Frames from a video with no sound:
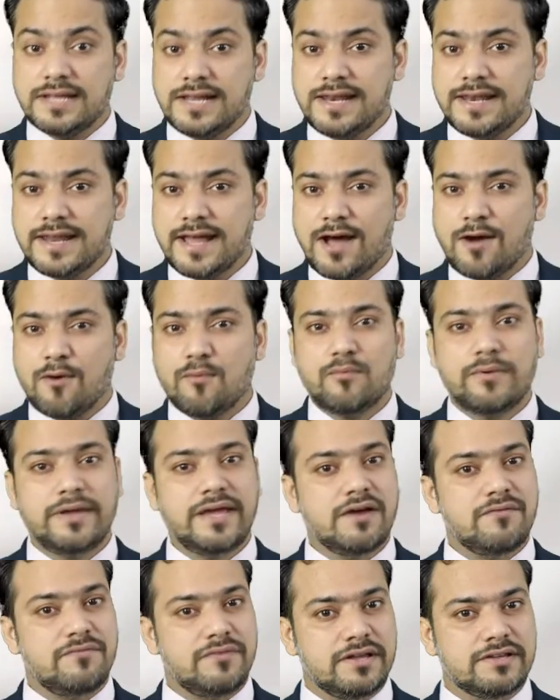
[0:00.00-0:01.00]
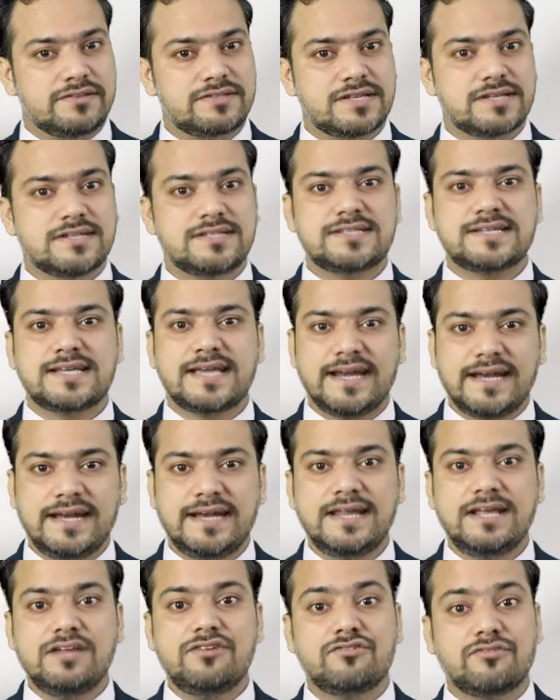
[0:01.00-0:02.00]
Till now, we have discussed
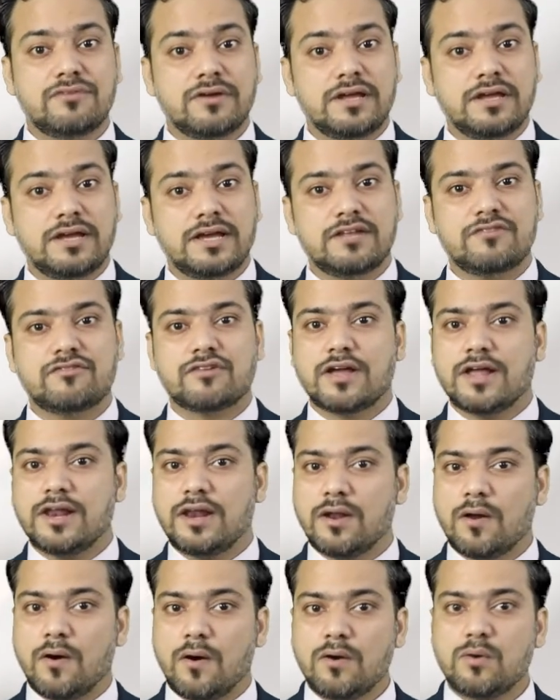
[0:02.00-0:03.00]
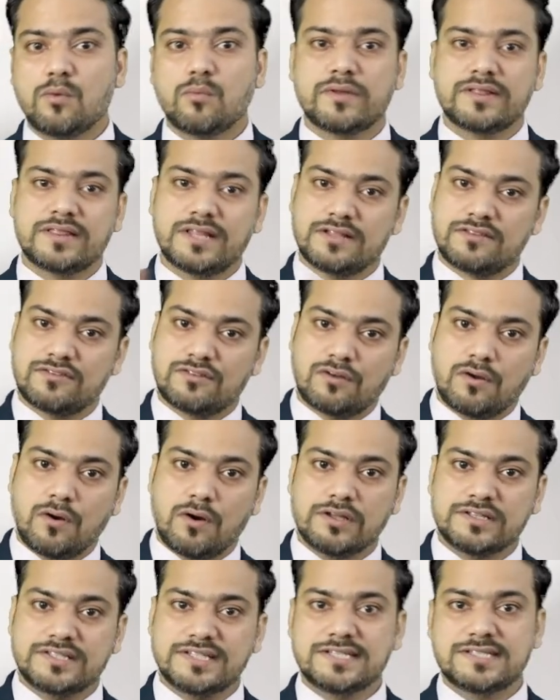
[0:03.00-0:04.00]
kidney shrinkage along with its
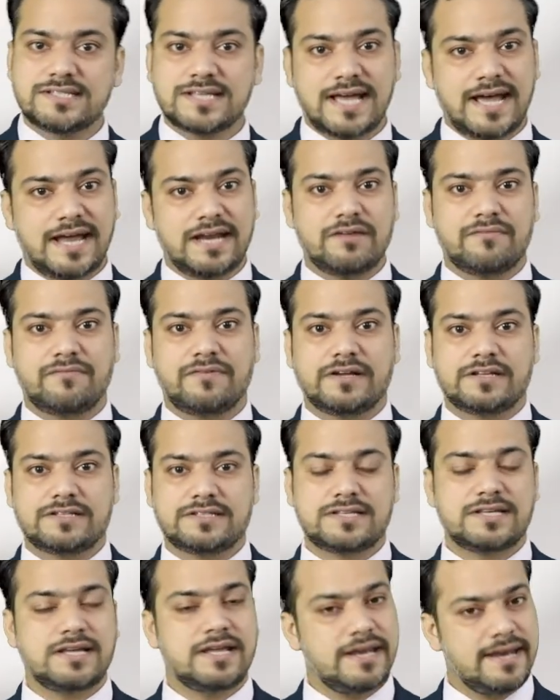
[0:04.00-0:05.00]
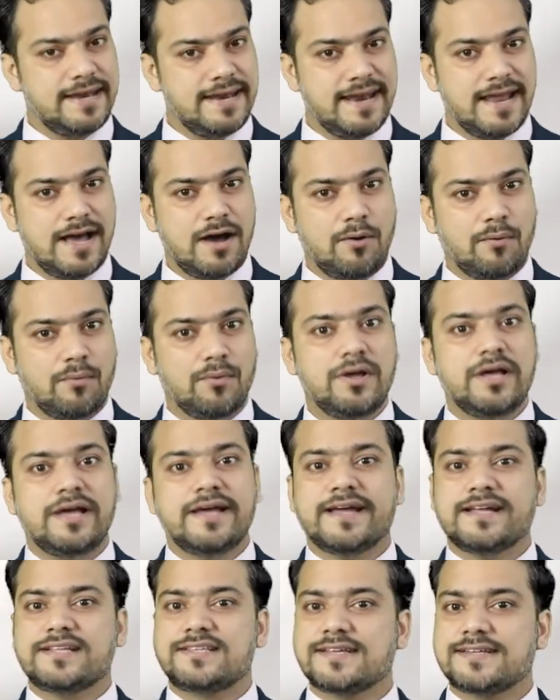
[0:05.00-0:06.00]
causes and effects. Now,
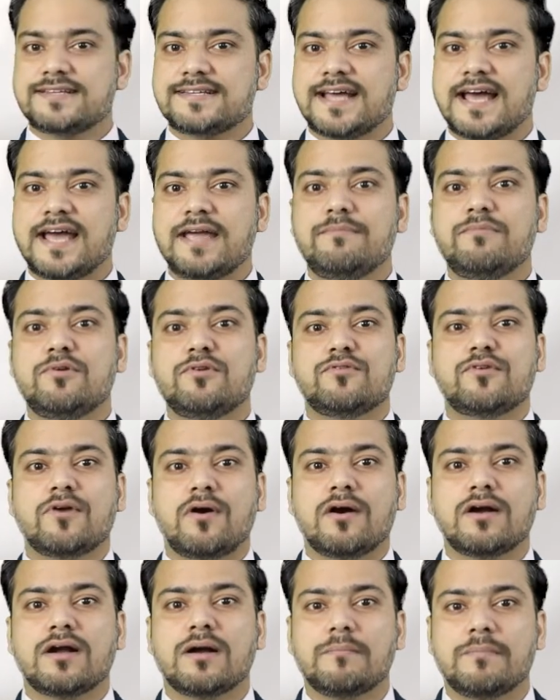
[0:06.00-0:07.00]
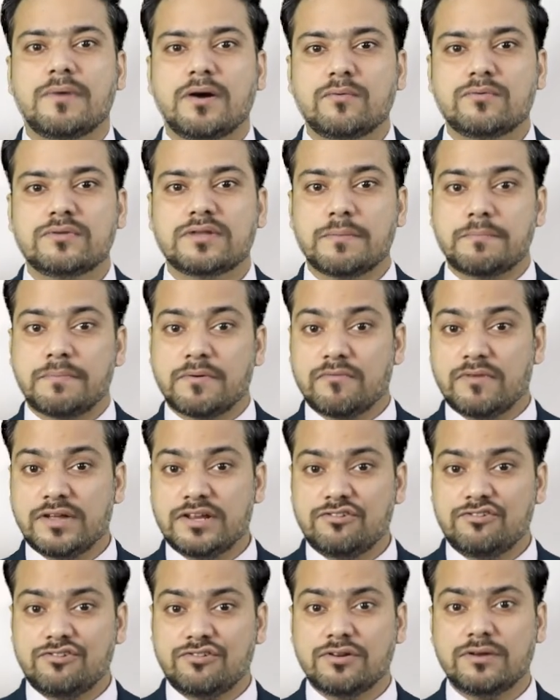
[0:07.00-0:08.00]
it's a time to talk about the
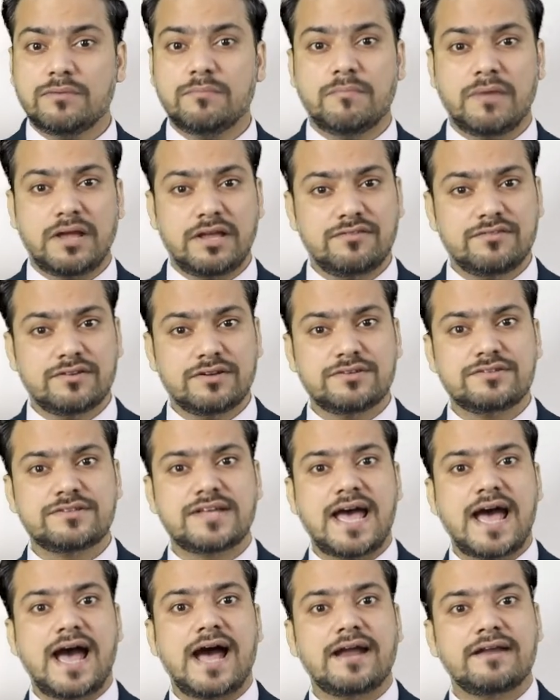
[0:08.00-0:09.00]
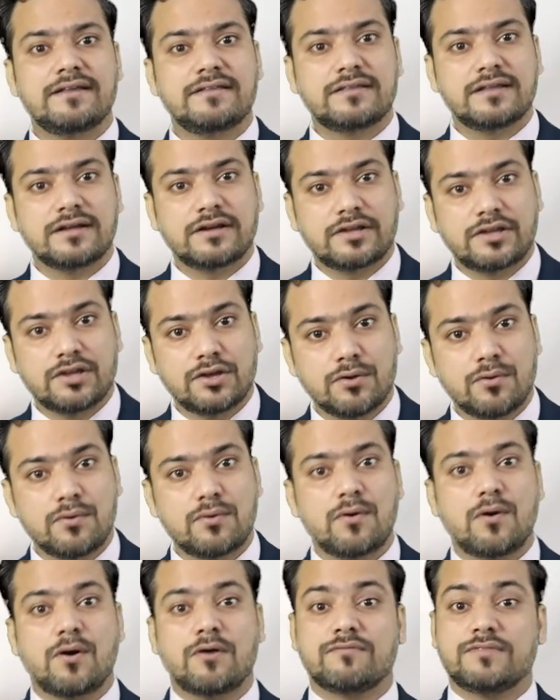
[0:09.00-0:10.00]
prevention measures and the
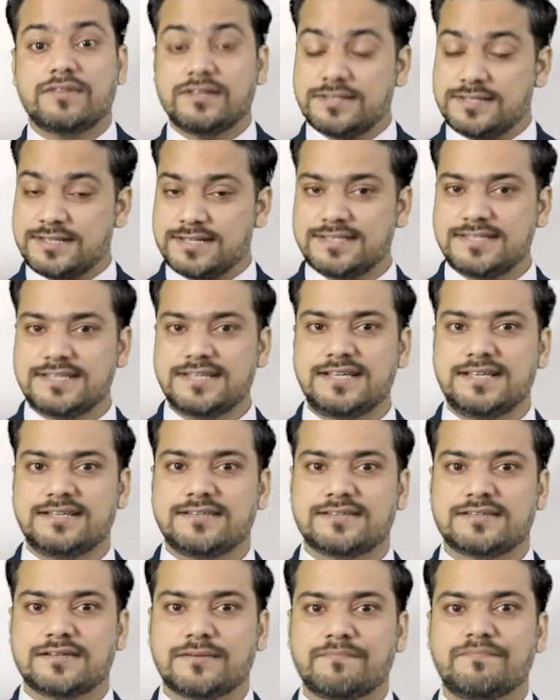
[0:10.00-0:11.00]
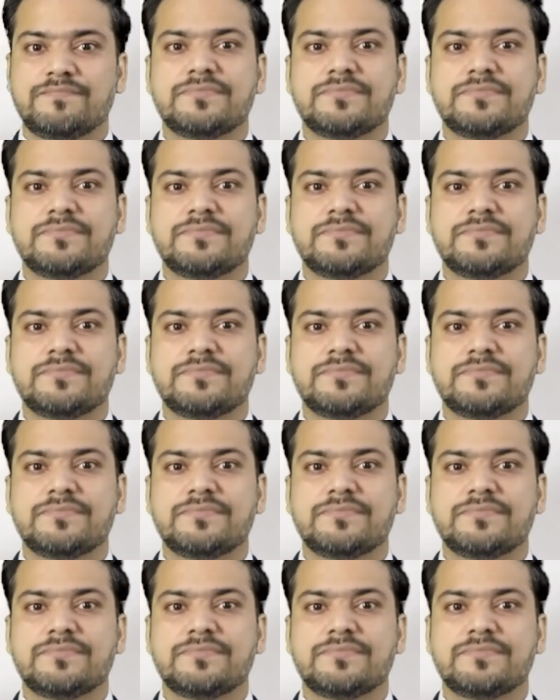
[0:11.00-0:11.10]
cure of this disease.